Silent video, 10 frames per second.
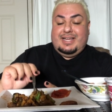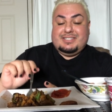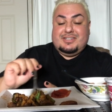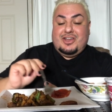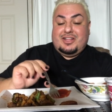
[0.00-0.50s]

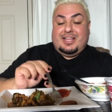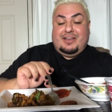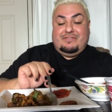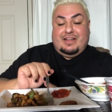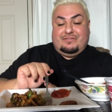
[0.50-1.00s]
is not that
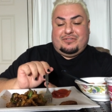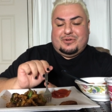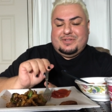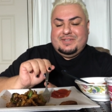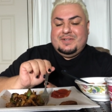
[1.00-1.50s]

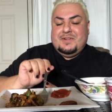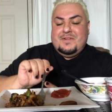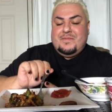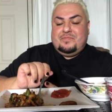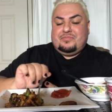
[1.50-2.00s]
eventful
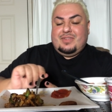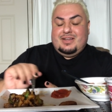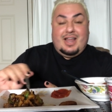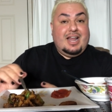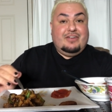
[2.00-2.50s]

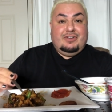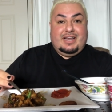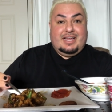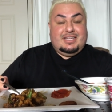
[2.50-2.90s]
not every day.